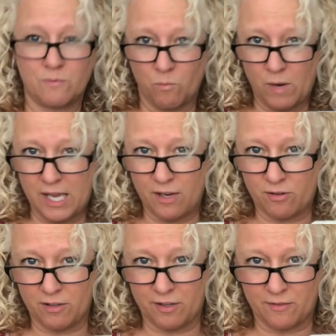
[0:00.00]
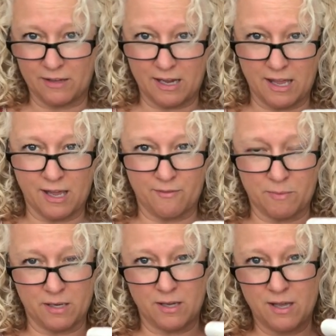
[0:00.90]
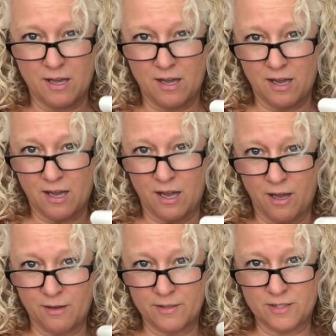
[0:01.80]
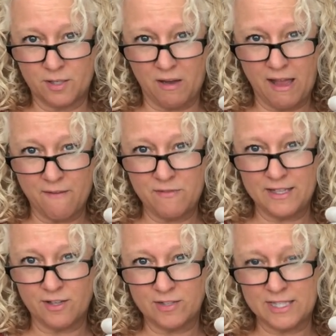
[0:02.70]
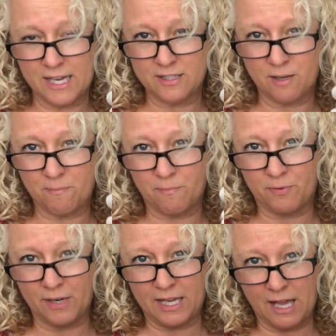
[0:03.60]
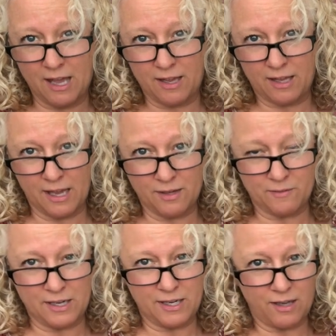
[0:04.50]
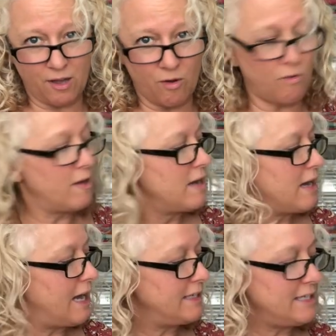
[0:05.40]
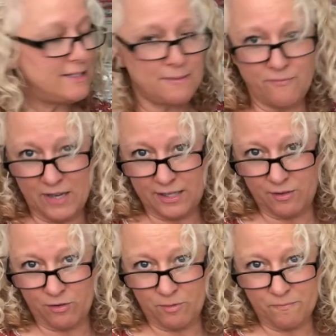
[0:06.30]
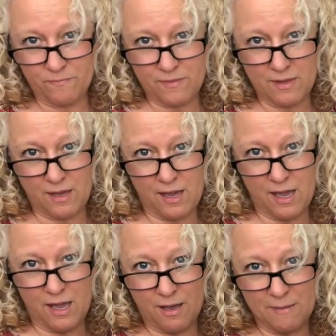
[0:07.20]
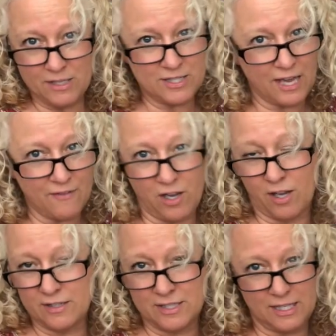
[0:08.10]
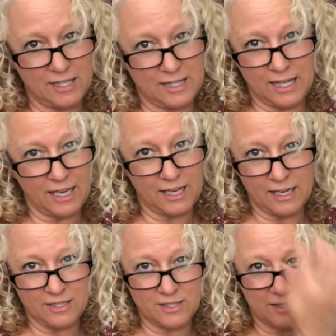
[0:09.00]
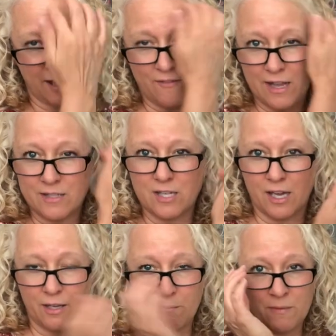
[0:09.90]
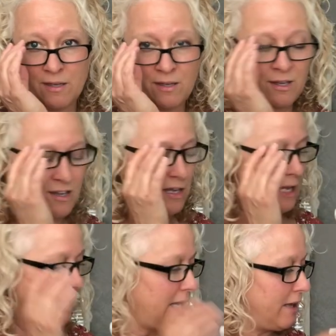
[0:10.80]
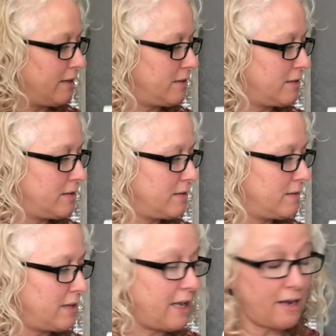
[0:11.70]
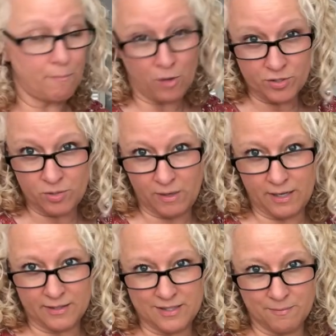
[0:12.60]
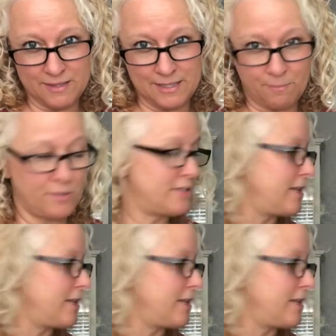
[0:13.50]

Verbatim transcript: way earlier than I have been. Uh, so I have these all stacked up, pre-cut, kind of ready to go. I need some vinyl. Um, I just haven't gone to get it. I just haven't had time. And, and I'm also waiting on some zippers